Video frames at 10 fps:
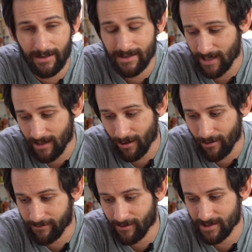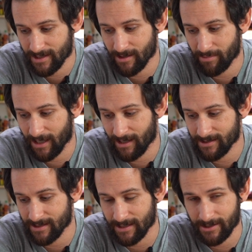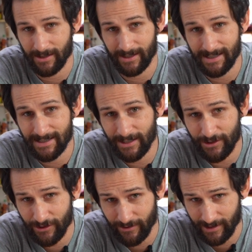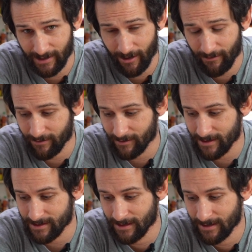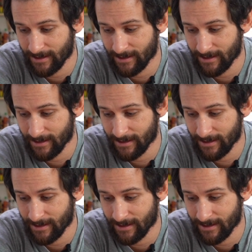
It's done a lot for us in the past, and it's going to continue doing a lot for us.